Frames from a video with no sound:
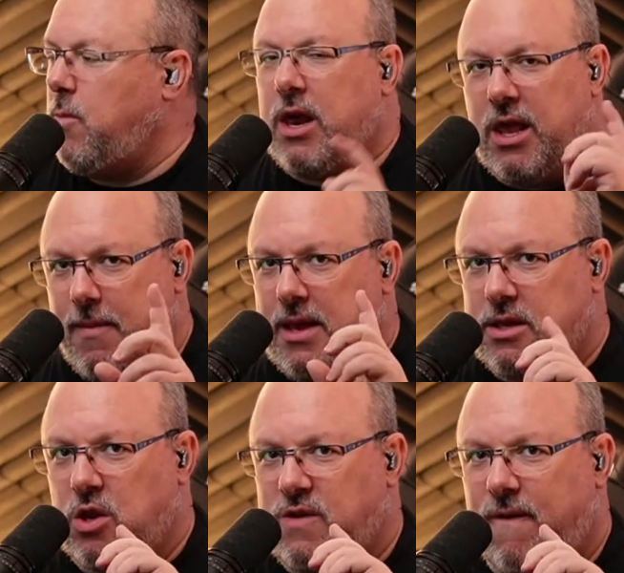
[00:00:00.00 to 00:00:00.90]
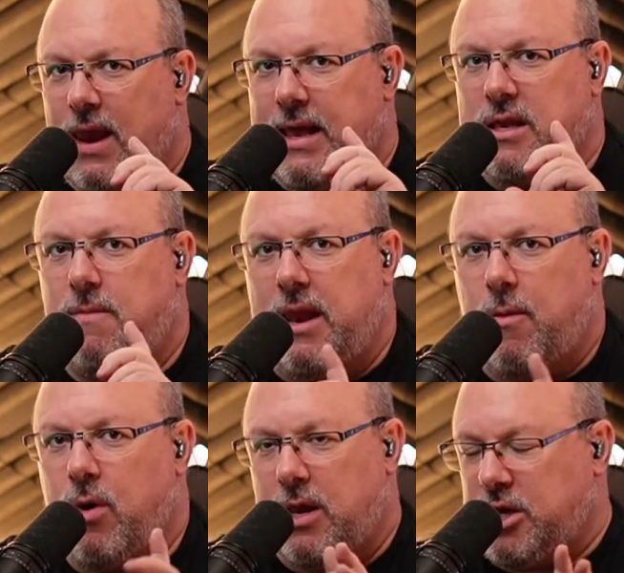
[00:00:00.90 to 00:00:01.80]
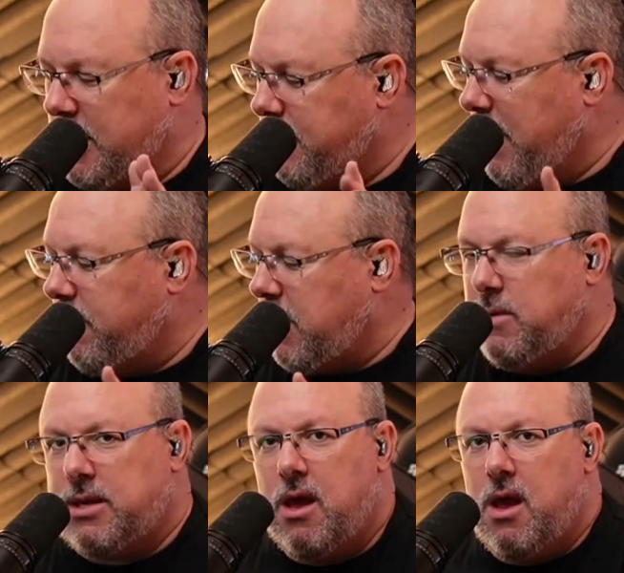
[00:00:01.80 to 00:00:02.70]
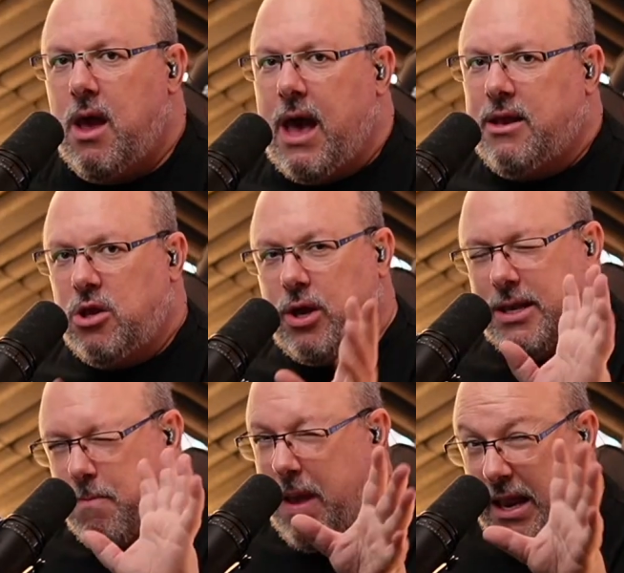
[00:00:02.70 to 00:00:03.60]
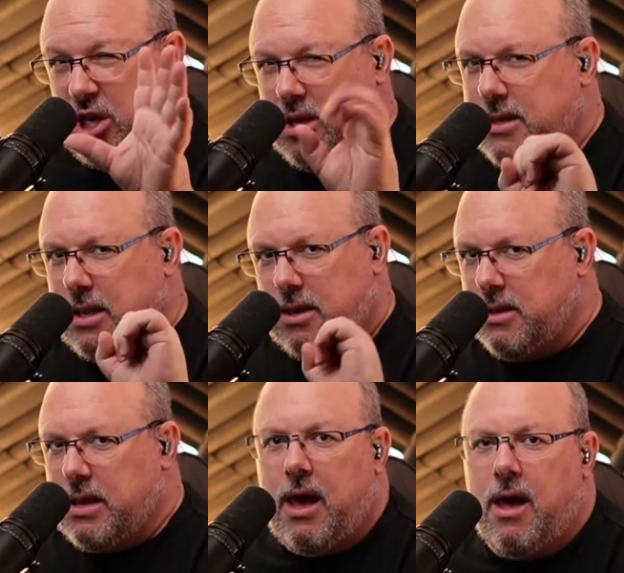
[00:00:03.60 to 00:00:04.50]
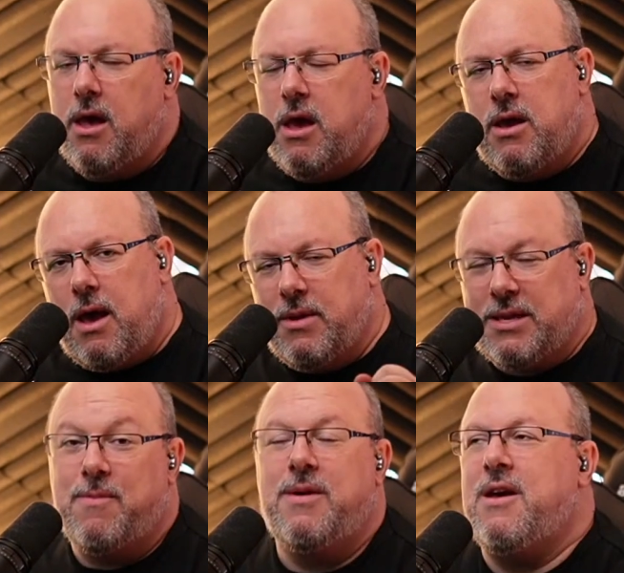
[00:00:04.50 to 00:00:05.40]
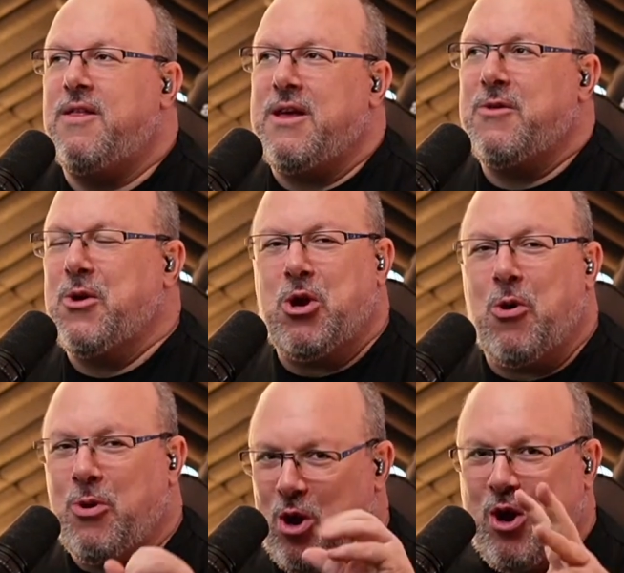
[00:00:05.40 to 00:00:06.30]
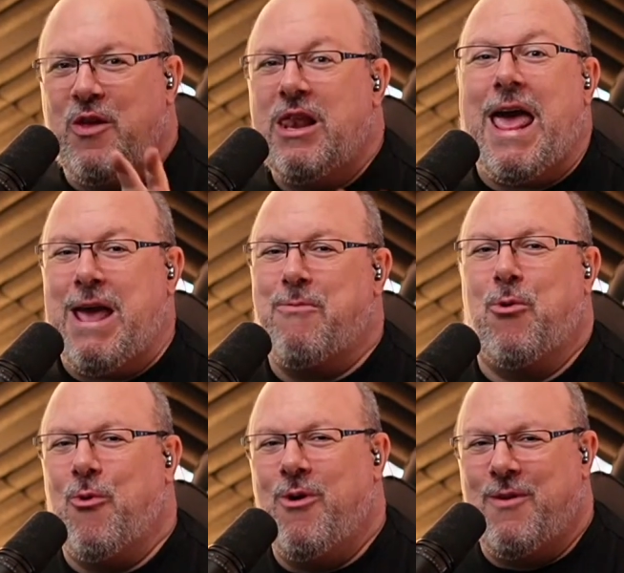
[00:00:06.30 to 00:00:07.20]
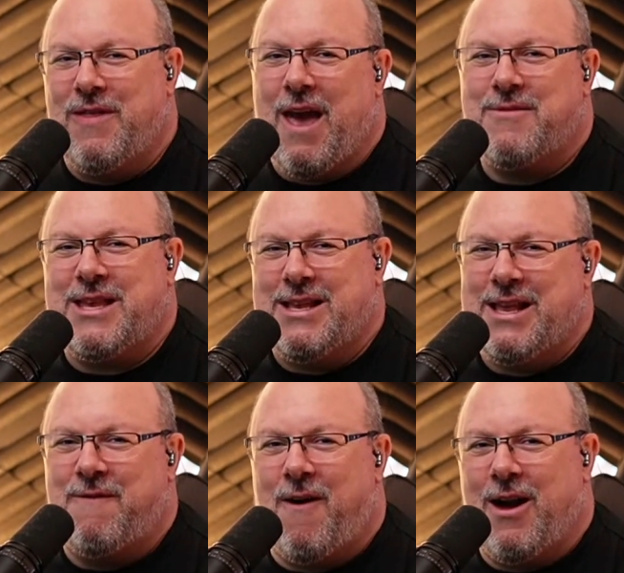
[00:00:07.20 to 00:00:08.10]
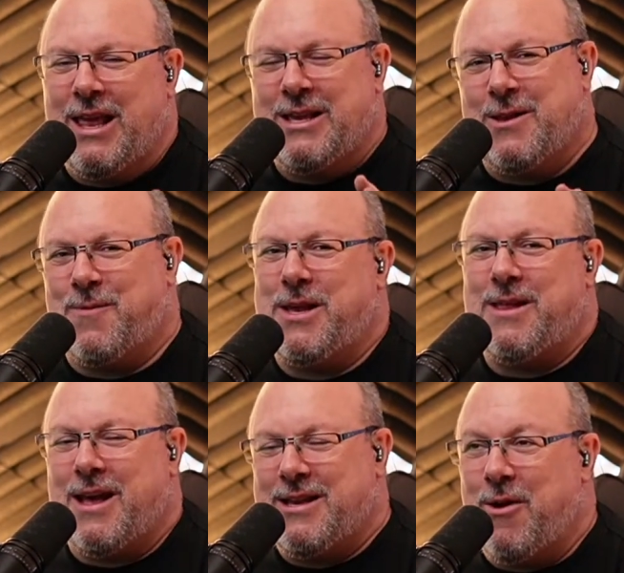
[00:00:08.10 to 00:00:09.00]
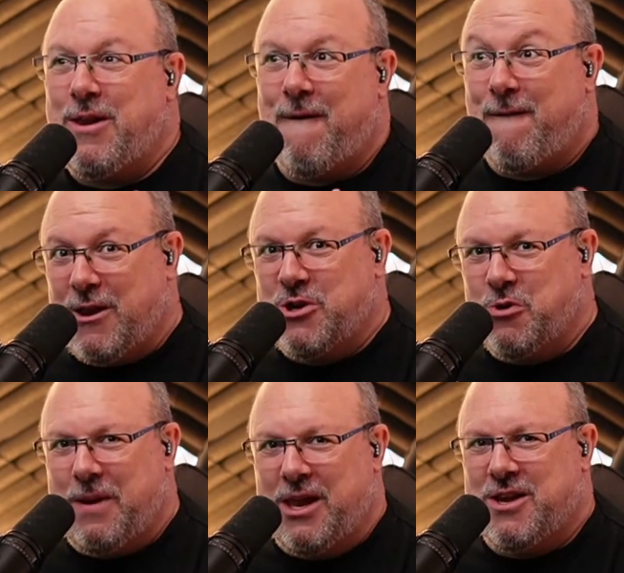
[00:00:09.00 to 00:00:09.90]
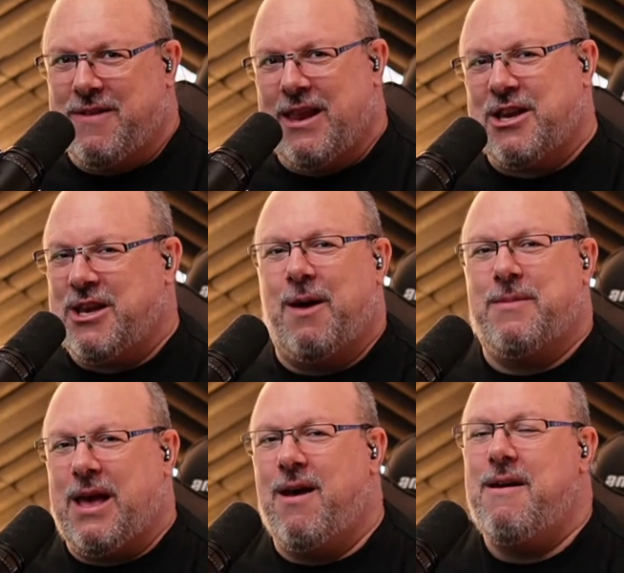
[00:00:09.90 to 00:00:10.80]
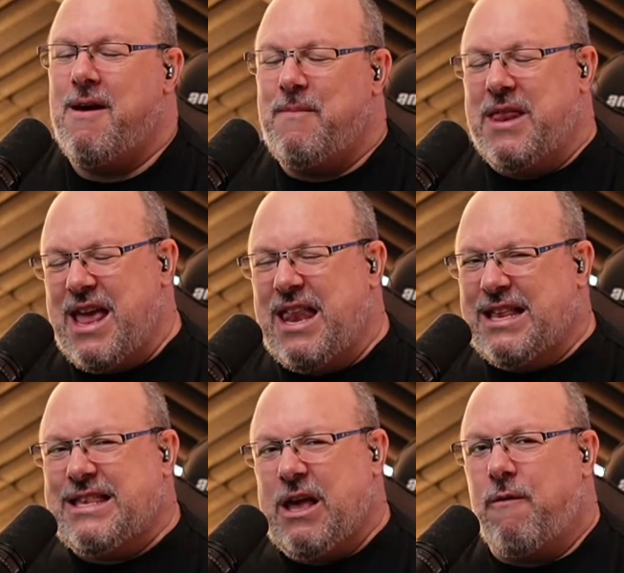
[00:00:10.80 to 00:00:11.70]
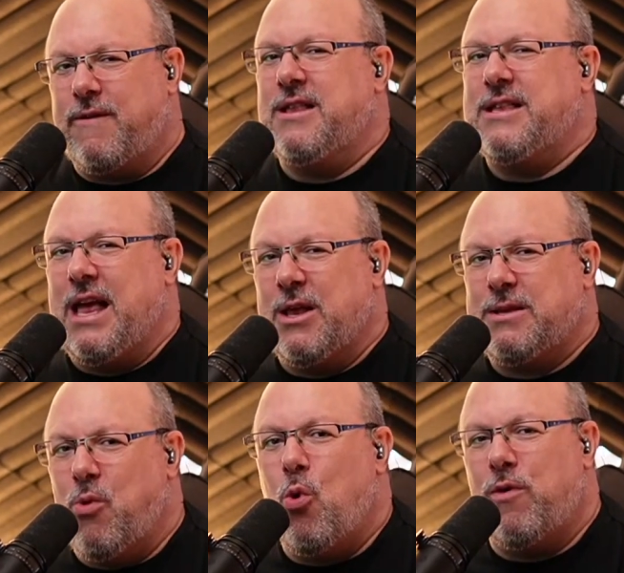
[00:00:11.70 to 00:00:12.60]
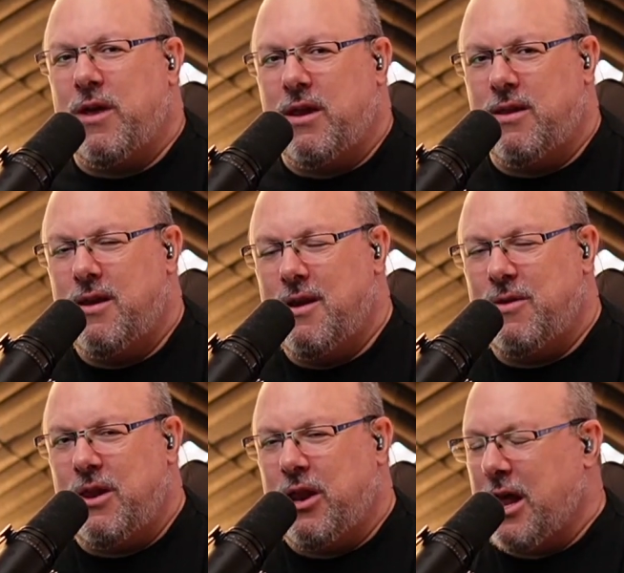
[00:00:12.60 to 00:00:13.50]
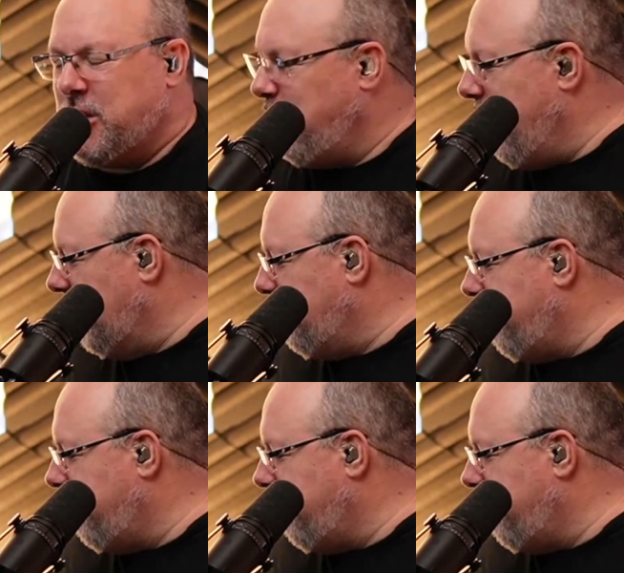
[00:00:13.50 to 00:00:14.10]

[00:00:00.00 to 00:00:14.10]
So we're going to come into those filings in a minute, and we're going to chat about those and look at some pictures and the good old look at the label when the FCC filings, because obviously that's the only official picture that actually comes out. But it in itself can tell us more than you can actually realise.